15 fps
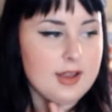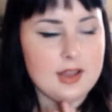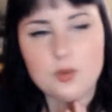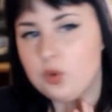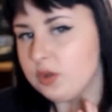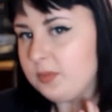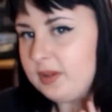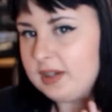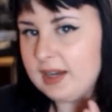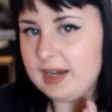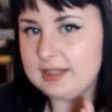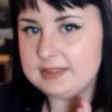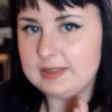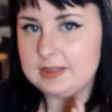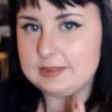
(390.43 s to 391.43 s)
it would be
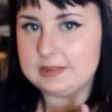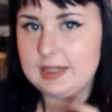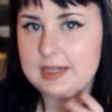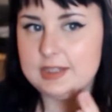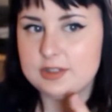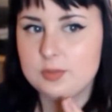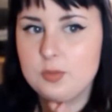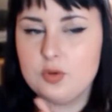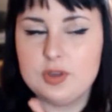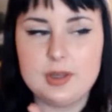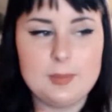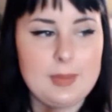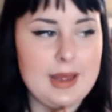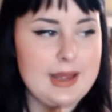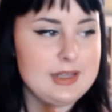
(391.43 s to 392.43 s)
nice as a
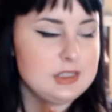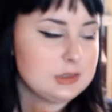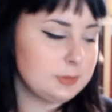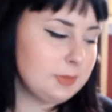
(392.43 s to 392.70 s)
smoky base,